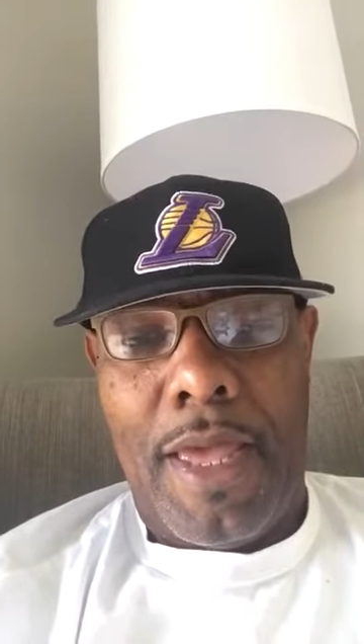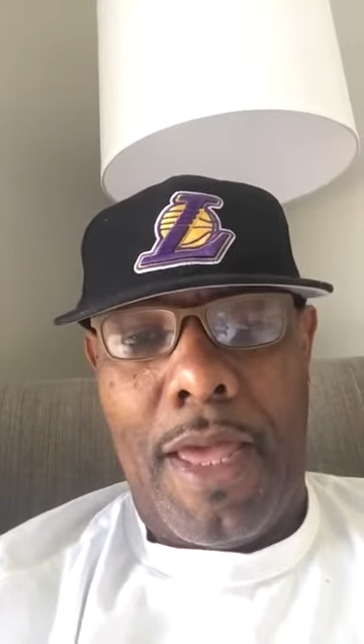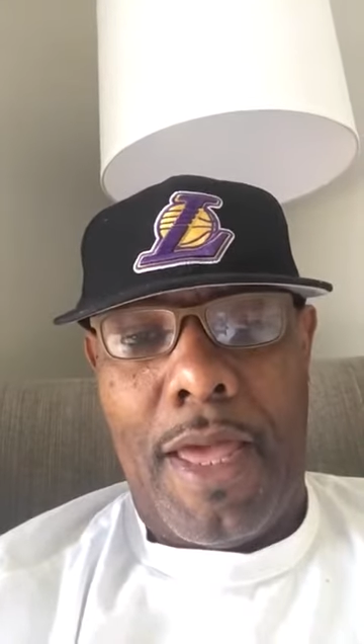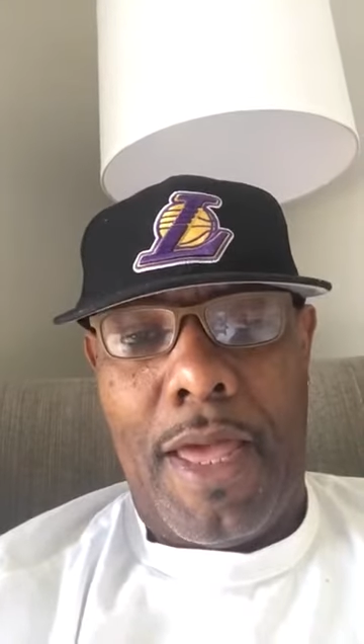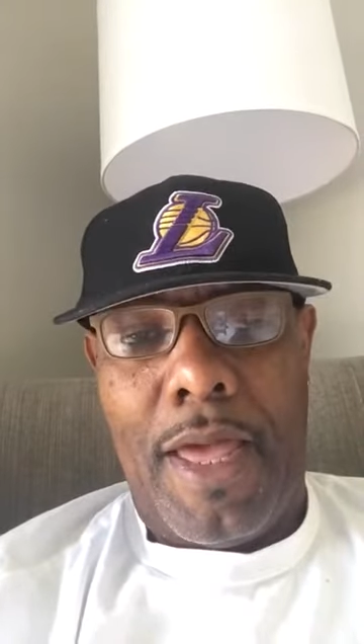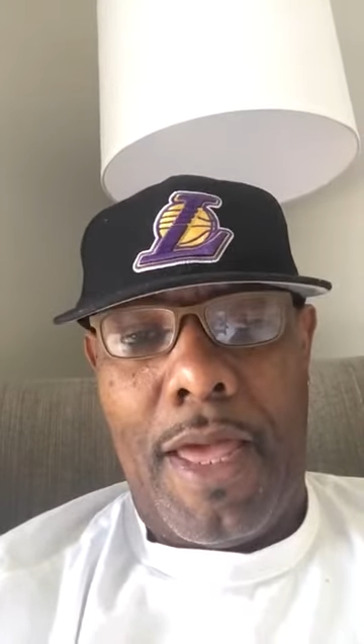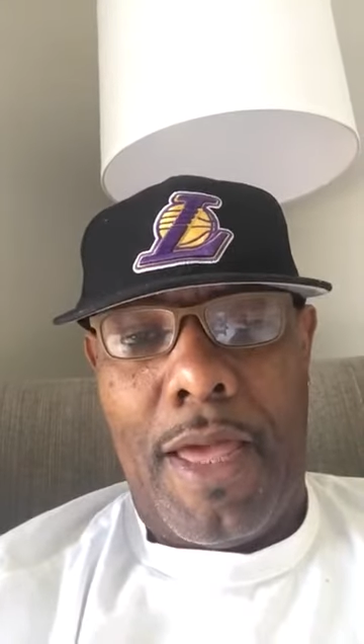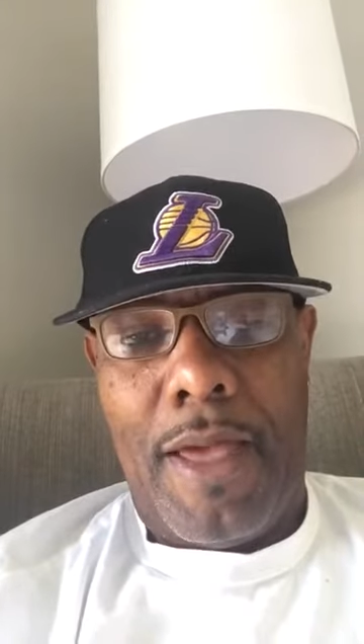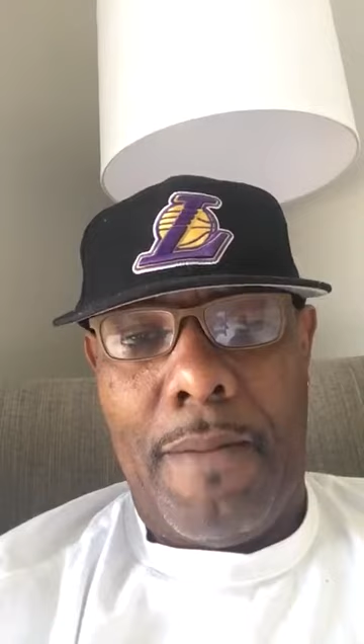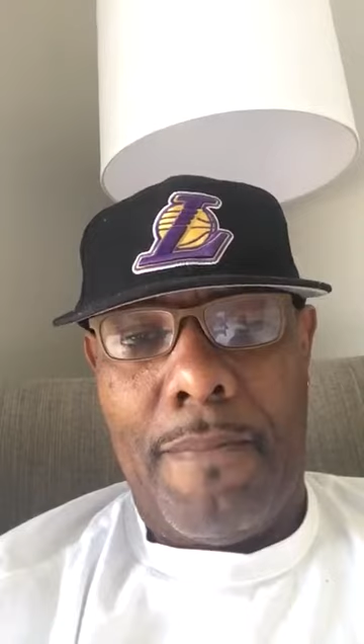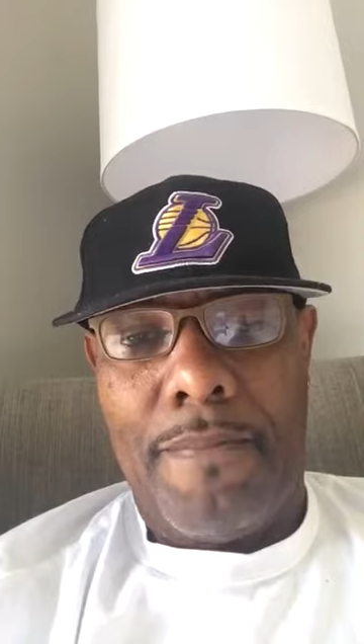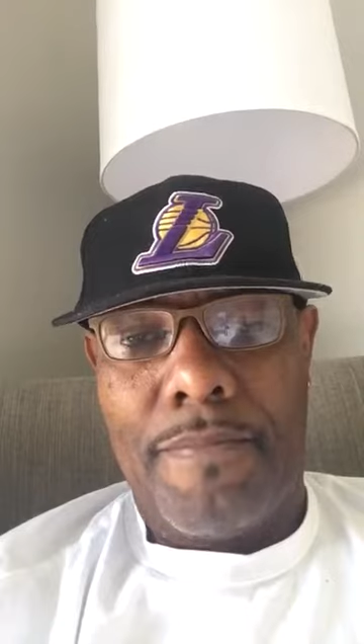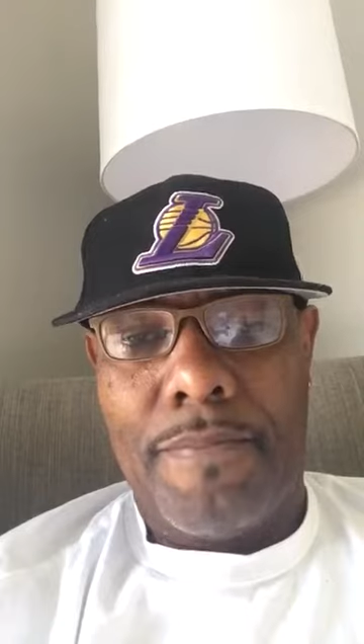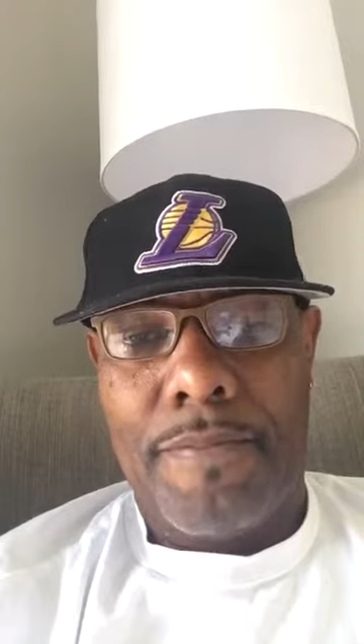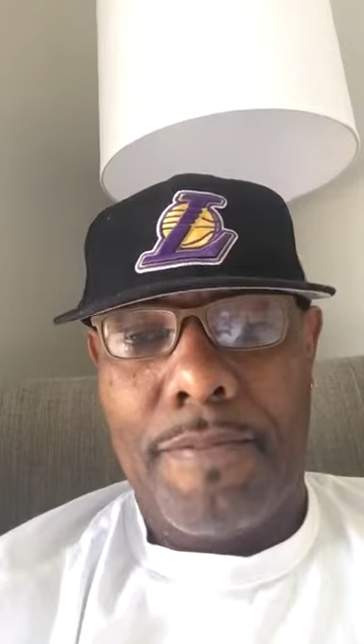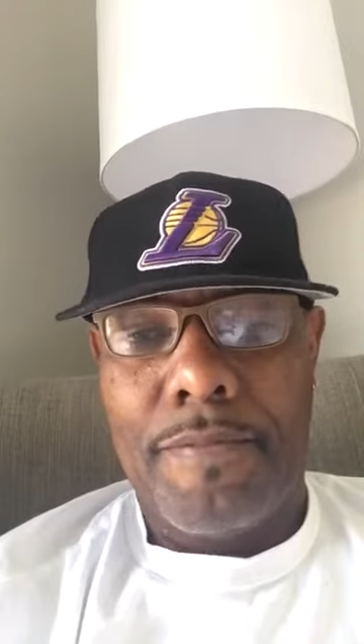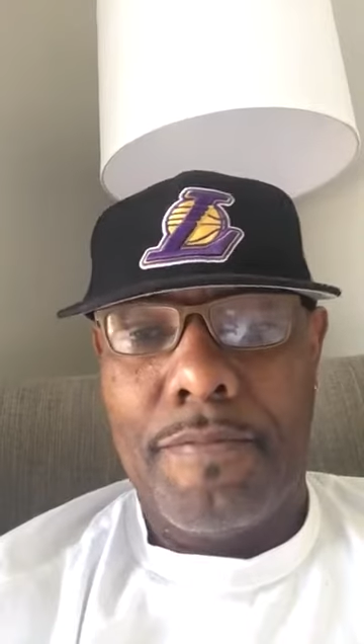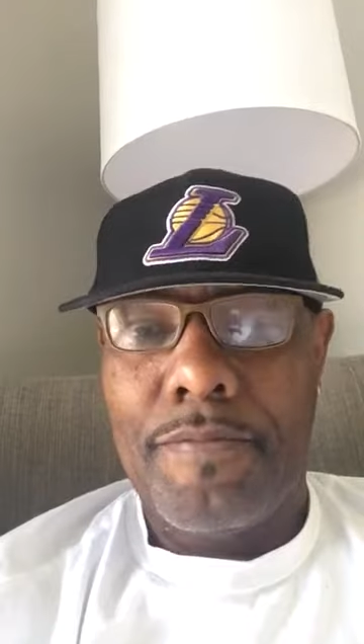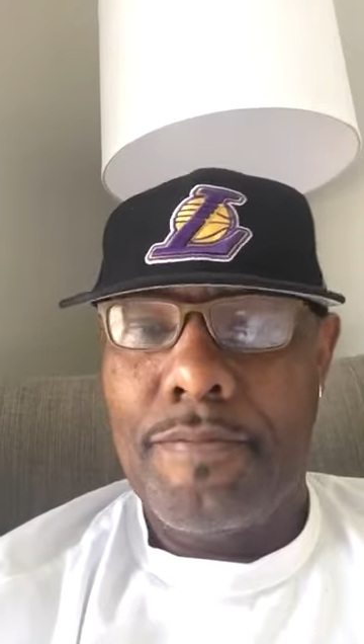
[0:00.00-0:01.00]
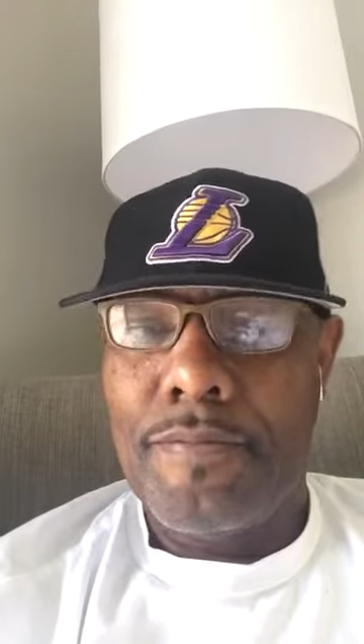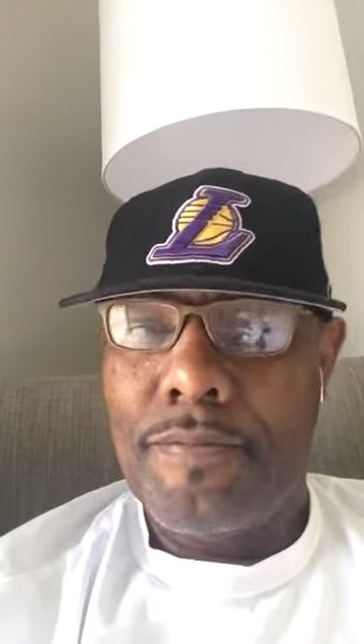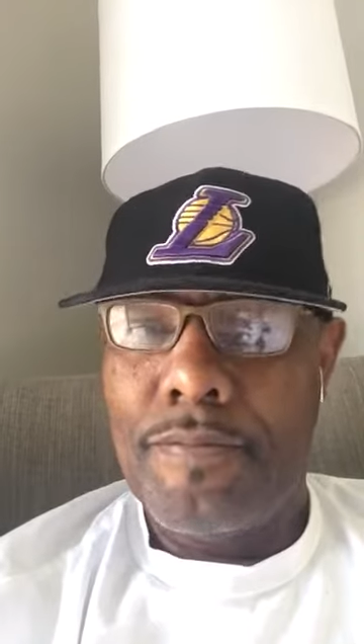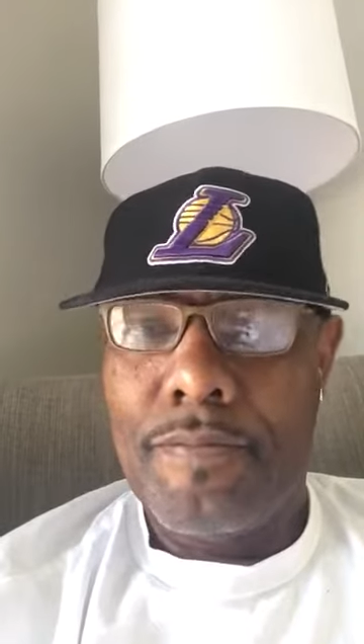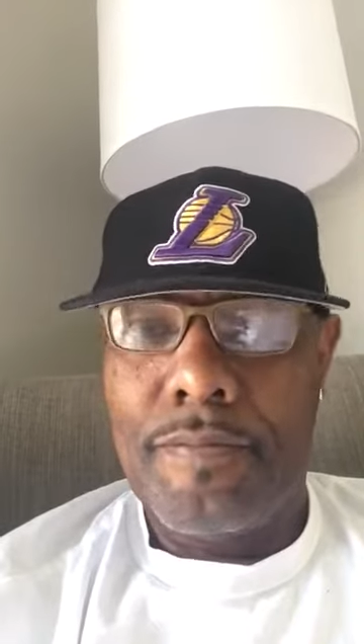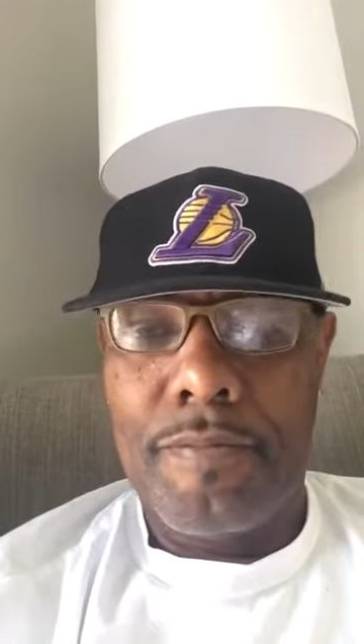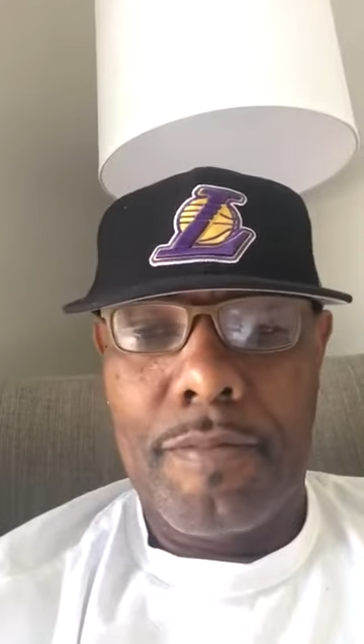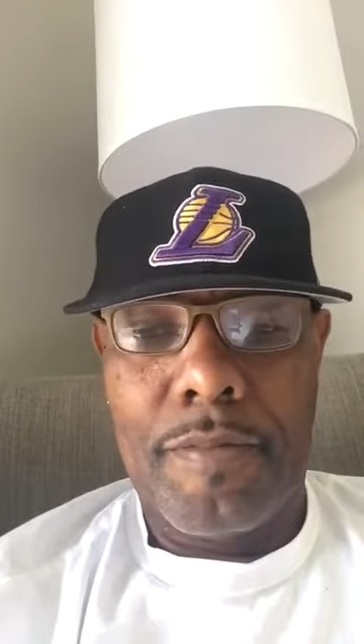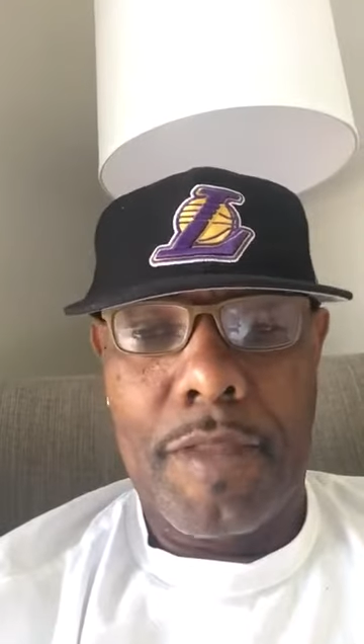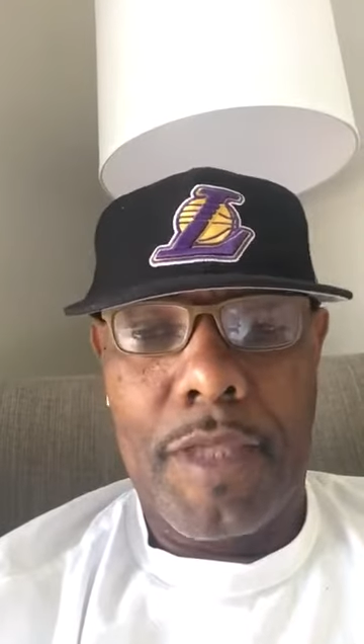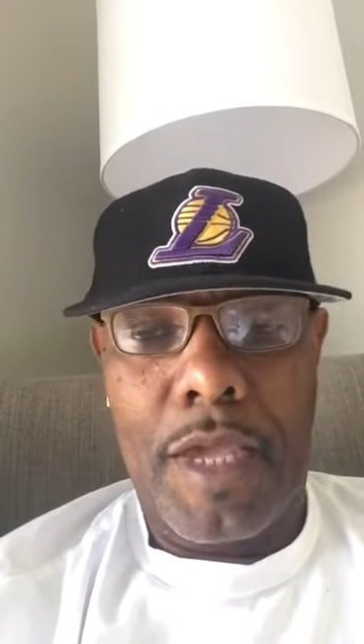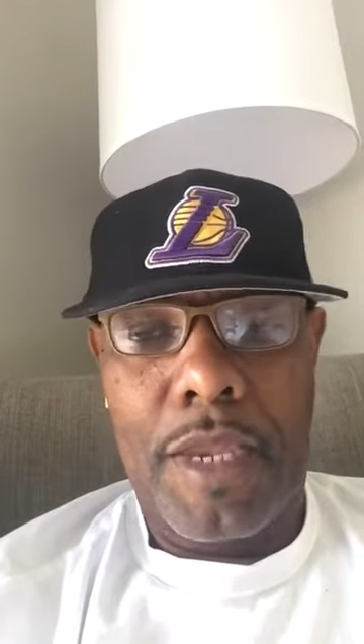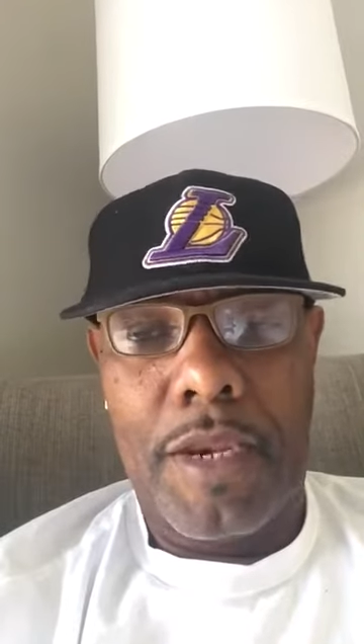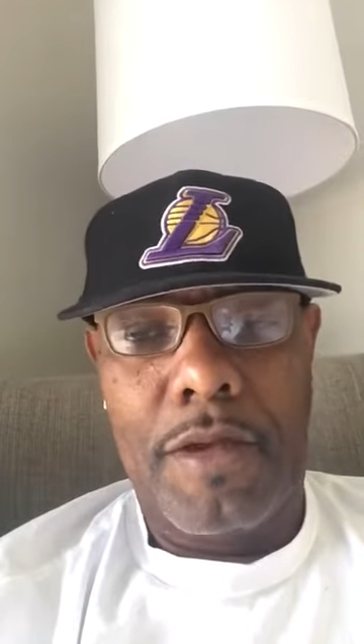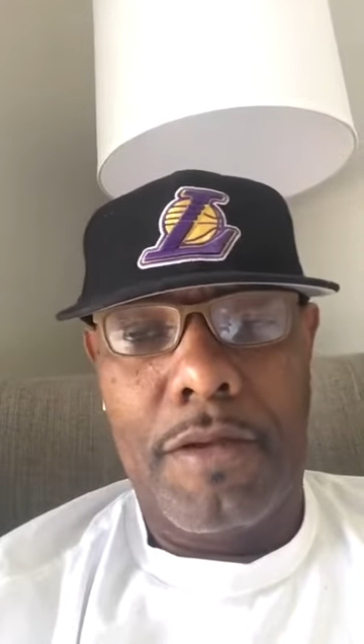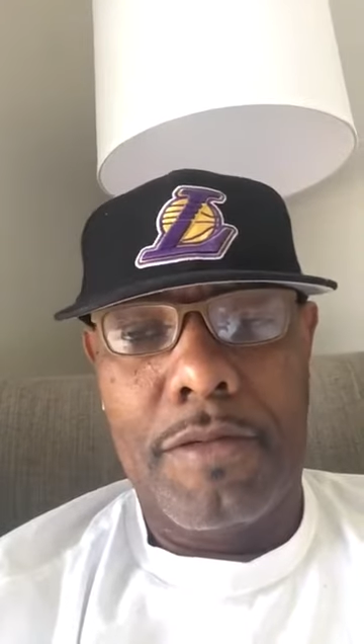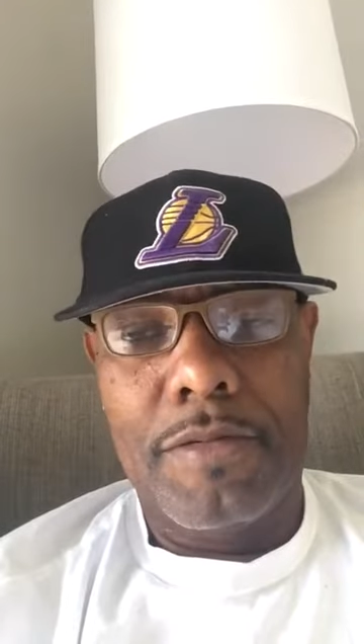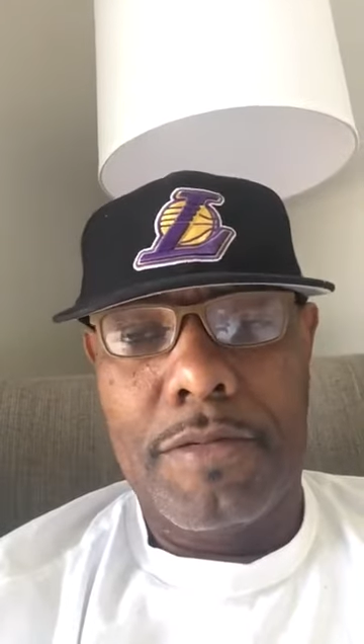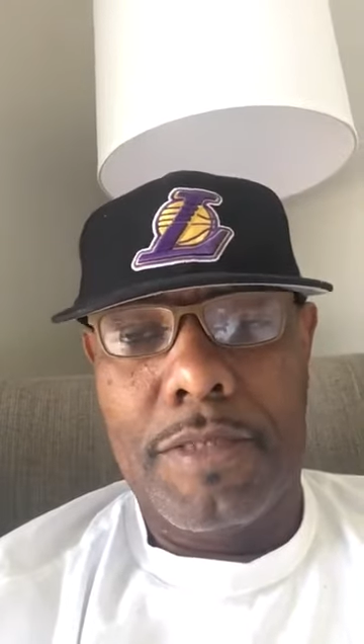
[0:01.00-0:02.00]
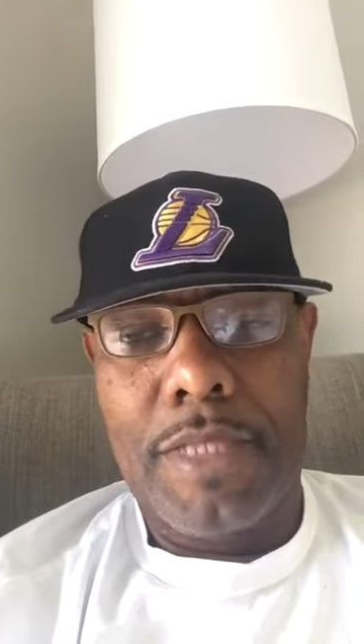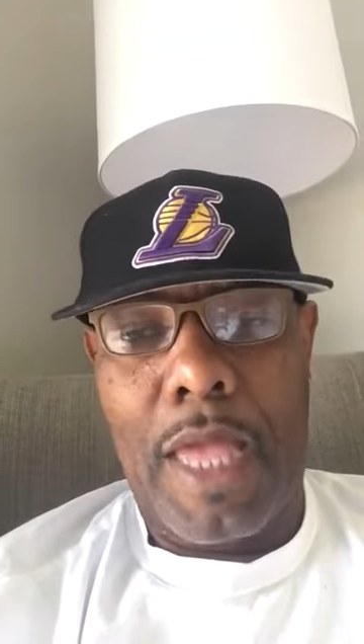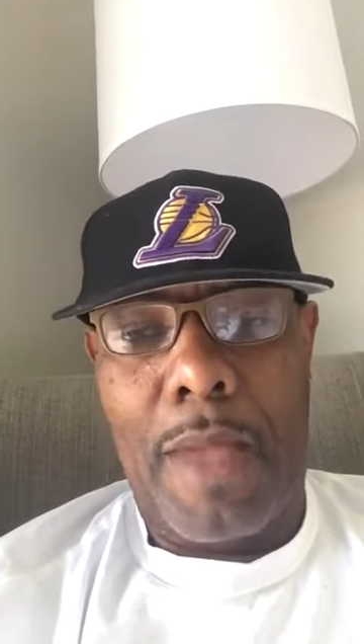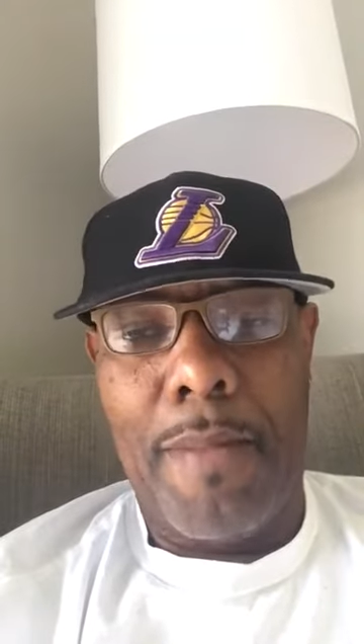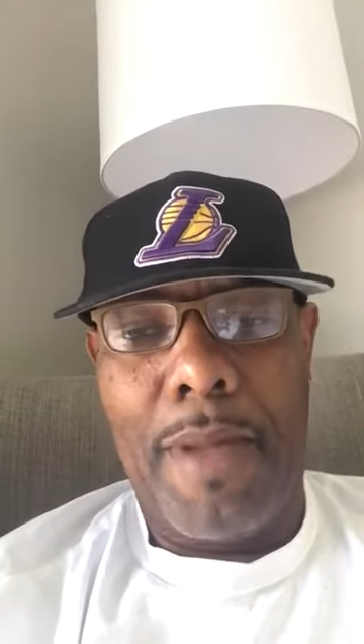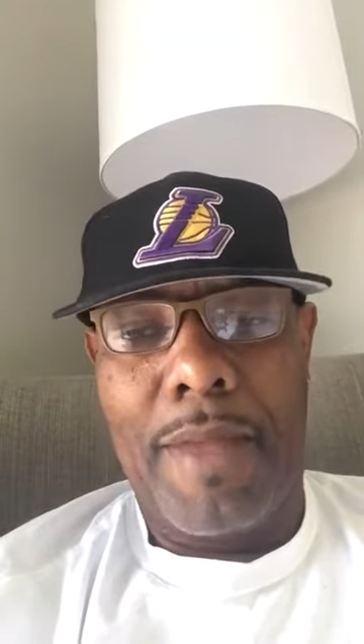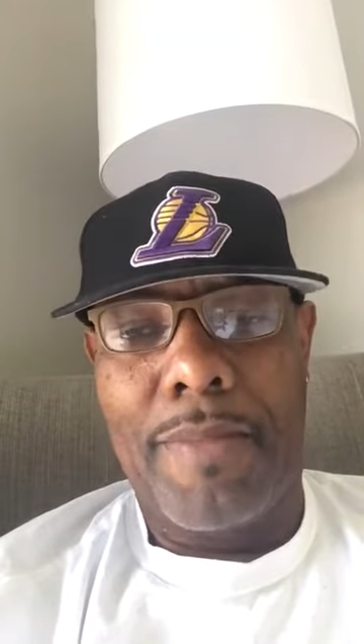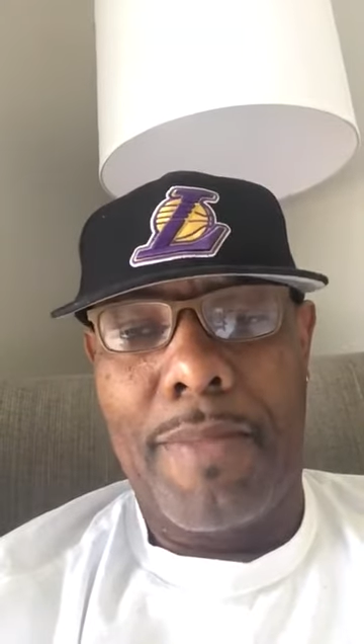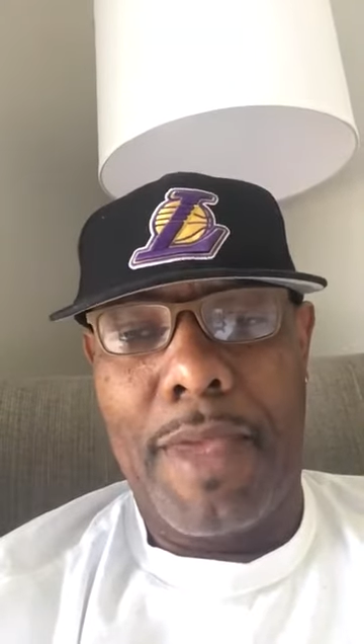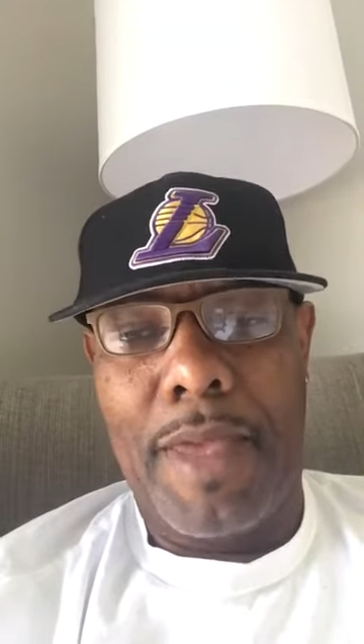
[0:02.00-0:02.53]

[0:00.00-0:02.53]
That might